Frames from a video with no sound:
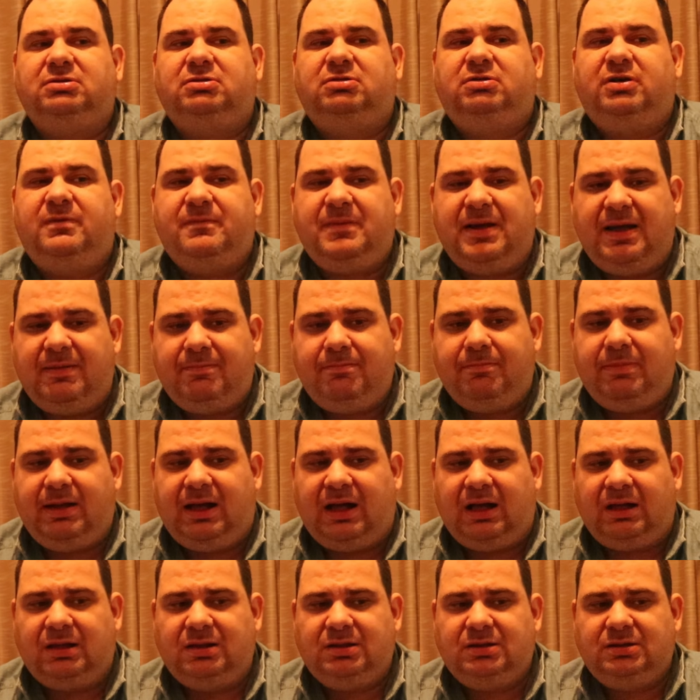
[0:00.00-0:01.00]

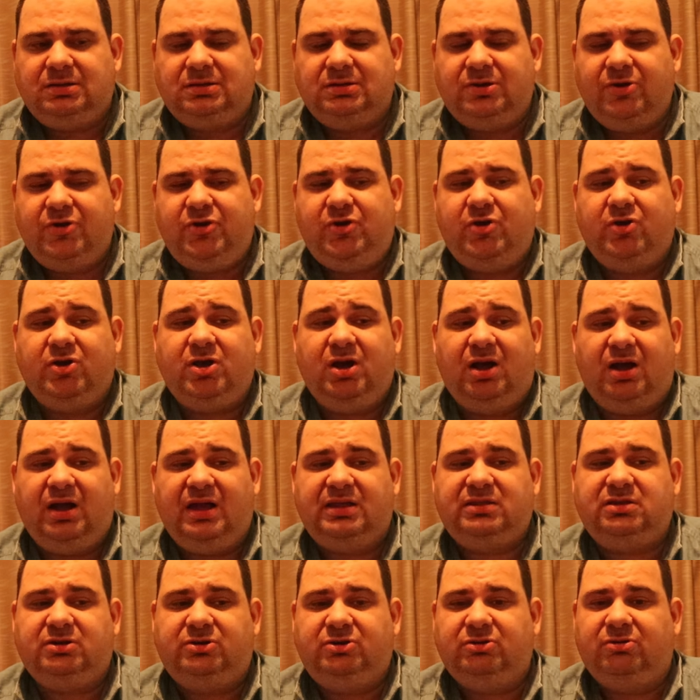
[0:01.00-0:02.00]
remember, you
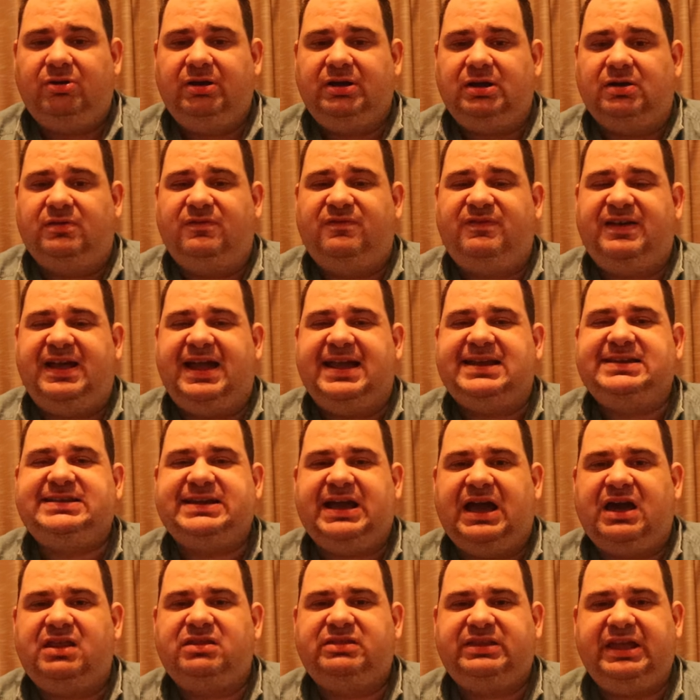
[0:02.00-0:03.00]
guys are doing a
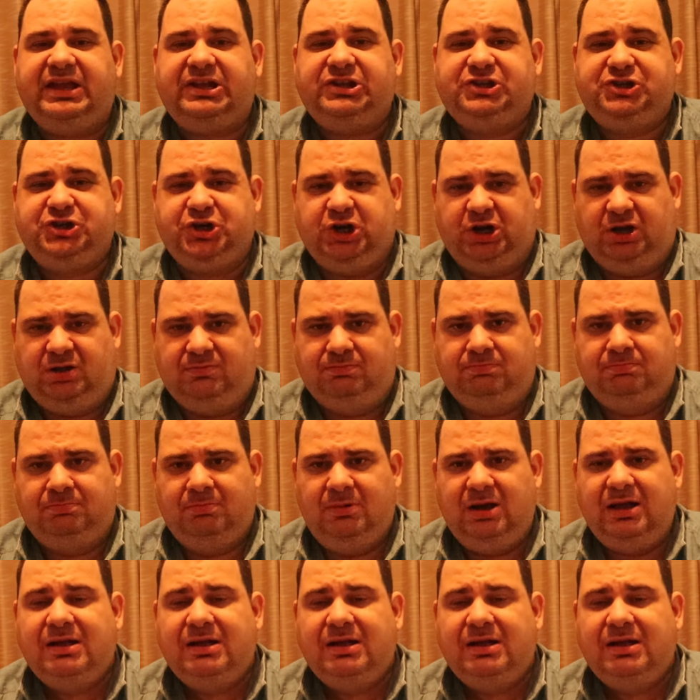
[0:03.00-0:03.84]
fantastic job,